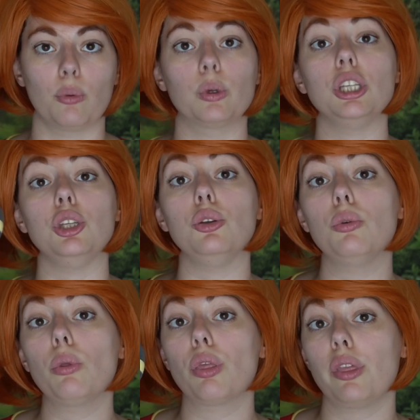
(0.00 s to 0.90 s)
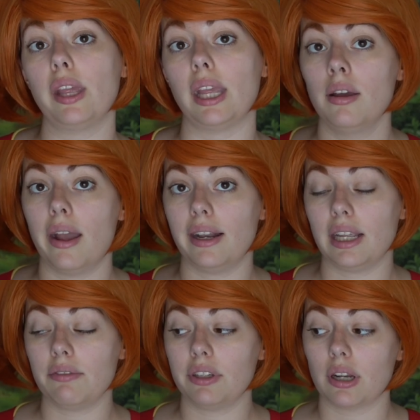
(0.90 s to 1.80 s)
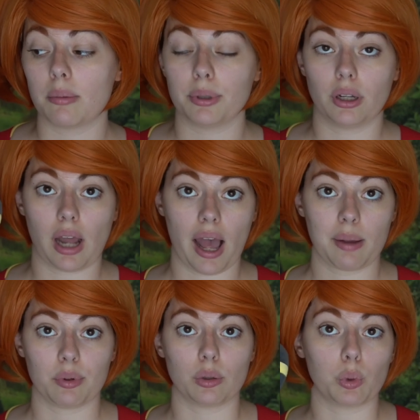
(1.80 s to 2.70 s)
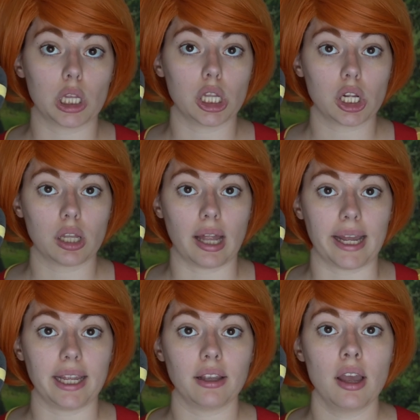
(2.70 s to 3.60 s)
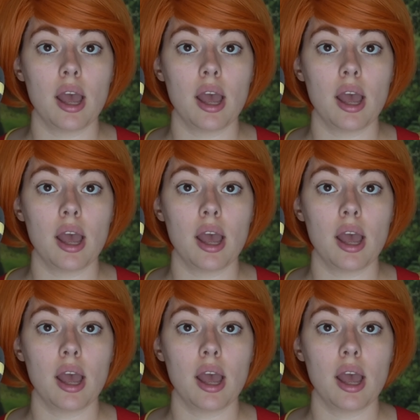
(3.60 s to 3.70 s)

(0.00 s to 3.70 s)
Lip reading: what you think an Eevee and Umbreon hybrid would look like